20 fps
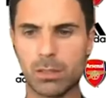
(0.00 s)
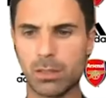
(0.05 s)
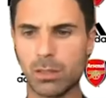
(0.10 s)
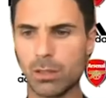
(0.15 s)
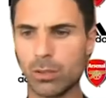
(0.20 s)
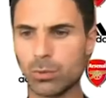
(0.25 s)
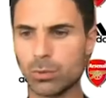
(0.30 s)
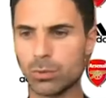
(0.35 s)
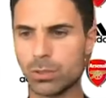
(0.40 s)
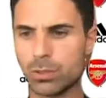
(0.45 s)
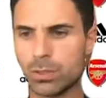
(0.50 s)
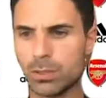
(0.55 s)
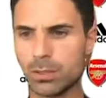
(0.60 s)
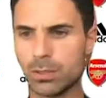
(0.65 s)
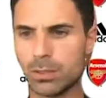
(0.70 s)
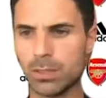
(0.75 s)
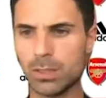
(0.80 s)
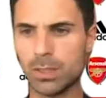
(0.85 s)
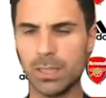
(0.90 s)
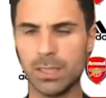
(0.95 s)

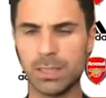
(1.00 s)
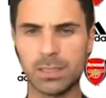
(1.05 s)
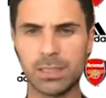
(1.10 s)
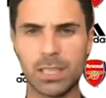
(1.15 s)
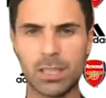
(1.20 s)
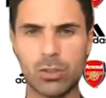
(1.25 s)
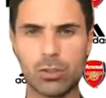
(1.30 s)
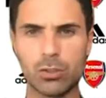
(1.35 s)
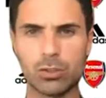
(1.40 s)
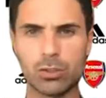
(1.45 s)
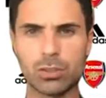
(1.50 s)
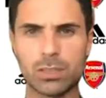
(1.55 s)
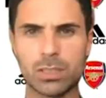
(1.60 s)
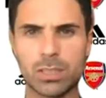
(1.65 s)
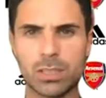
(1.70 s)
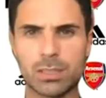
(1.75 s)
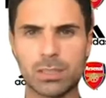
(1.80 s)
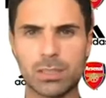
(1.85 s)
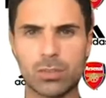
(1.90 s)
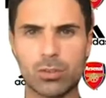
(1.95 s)
closing the
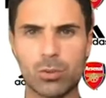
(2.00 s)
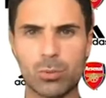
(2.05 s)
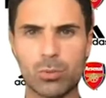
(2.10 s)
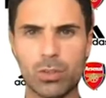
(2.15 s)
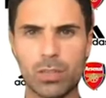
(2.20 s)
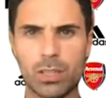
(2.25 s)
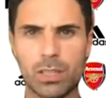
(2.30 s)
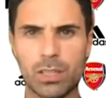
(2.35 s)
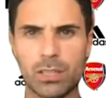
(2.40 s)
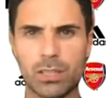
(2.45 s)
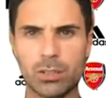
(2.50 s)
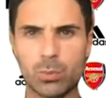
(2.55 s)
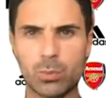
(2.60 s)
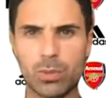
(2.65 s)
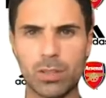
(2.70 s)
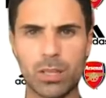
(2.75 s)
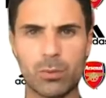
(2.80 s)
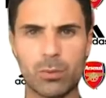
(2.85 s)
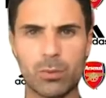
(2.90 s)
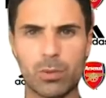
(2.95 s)
contact and communication
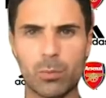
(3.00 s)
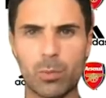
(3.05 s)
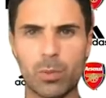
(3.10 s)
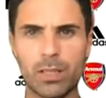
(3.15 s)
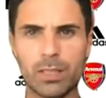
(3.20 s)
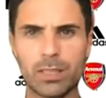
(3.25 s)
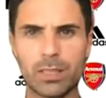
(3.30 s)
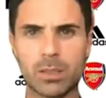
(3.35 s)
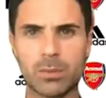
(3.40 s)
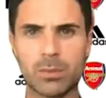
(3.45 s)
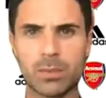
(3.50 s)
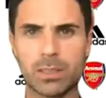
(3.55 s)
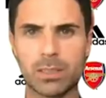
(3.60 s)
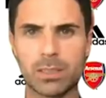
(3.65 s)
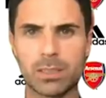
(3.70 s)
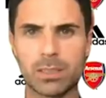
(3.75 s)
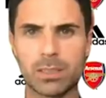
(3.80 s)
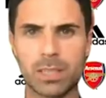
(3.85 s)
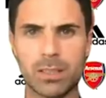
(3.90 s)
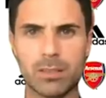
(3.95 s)
with our players and our
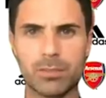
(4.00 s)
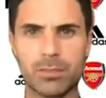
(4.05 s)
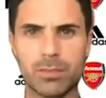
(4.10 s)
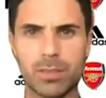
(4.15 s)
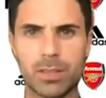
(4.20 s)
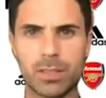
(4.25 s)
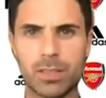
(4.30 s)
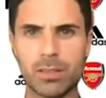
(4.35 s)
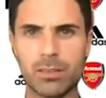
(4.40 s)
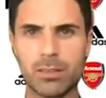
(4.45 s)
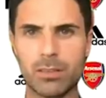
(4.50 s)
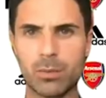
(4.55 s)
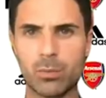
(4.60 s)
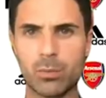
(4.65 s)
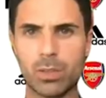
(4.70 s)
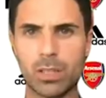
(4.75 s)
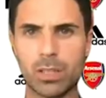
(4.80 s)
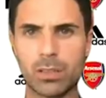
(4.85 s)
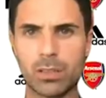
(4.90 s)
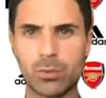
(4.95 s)
staff. And I think
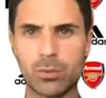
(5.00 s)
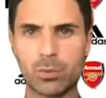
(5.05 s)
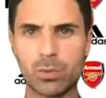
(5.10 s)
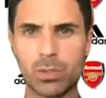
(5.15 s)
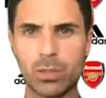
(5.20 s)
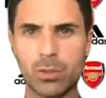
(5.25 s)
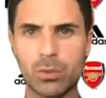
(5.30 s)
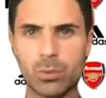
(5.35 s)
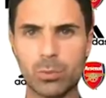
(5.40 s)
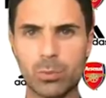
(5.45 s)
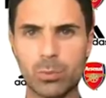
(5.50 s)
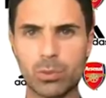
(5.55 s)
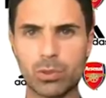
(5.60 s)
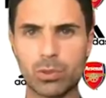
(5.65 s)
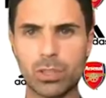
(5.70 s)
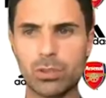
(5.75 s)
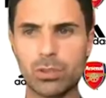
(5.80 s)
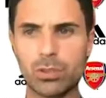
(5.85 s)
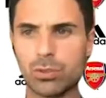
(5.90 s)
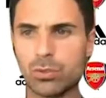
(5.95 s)
we are in a really good
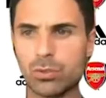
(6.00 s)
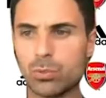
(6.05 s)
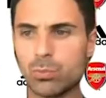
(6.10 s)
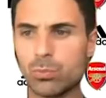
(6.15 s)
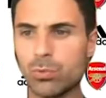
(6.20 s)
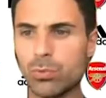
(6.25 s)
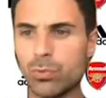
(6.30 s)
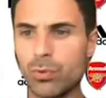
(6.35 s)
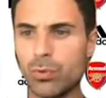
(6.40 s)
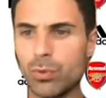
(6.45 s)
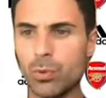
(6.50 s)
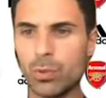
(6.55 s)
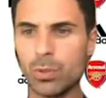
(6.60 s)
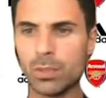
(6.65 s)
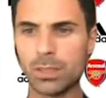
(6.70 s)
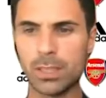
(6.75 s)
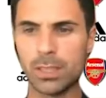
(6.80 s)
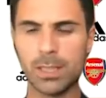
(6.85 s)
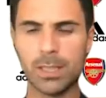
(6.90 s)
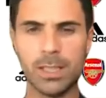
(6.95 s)
position to move
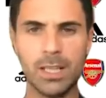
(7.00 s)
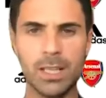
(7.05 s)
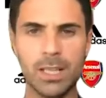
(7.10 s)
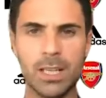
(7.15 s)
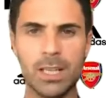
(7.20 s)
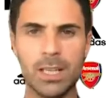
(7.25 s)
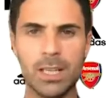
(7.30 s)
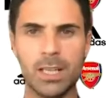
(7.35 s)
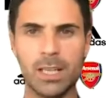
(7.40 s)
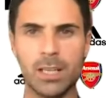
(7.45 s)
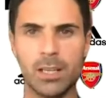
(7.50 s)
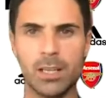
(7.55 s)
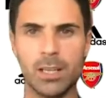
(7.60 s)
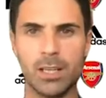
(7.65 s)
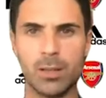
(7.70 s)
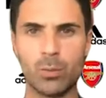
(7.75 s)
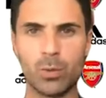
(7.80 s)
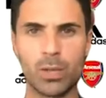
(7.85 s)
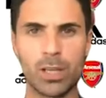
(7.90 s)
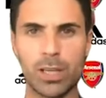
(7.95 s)
forward.
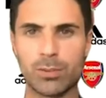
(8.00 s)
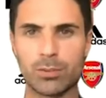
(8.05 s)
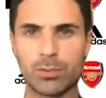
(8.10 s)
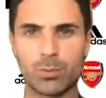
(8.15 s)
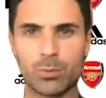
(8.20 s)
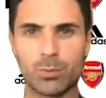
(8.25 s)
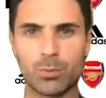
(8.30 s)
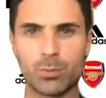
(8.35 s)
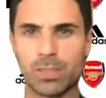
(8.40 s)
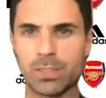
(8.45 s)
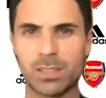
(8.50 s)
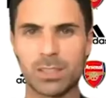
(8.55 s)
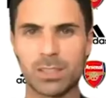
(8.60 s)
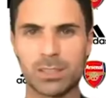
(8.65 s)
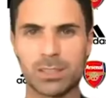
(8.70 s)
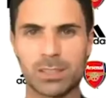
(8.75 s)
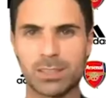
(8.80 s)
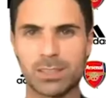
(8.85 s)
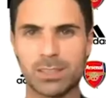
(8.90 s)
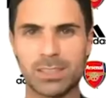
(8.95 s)
We have some
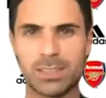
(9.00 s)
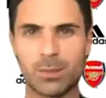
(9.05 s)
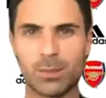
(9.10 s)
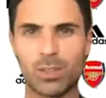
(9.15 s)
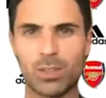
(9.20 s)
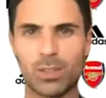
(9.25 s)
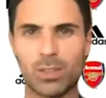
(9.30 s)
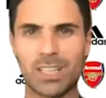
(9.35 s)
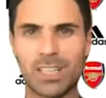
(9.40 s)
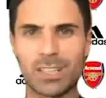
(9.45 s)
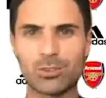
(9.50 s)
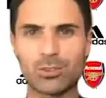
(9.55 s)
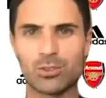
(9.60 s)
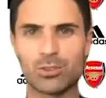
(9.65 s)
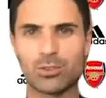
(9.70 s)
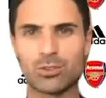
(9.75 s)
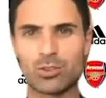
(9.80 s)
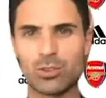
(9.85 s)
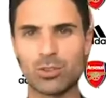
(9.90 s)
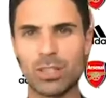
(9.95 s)
uncertainties that we cannot
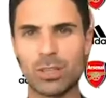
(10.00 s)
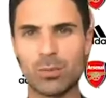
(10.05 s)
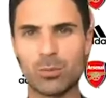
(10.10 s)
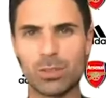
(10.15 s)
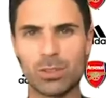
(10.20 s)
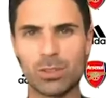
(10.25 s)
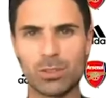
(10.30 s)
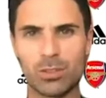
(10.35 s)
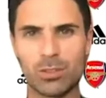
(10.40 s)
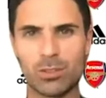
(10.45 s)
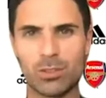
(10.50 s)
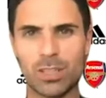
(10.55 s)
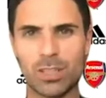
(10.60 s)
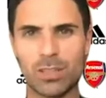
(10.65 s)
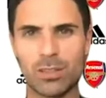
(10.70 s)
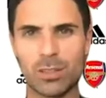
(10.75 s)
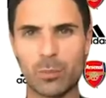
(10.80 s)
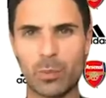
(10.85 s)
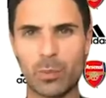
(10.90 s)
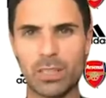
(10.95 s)
control, and we don't know
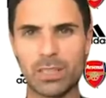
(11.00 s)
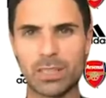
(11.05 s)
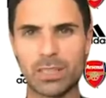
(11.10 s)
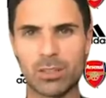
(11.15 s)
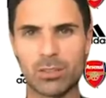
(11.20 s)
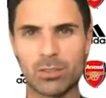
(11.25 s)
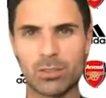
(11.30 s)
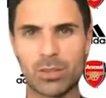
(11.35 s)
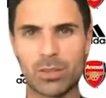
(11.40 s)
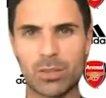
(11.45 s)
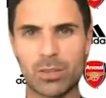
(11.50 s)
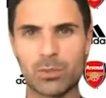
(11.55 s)
how the players are going to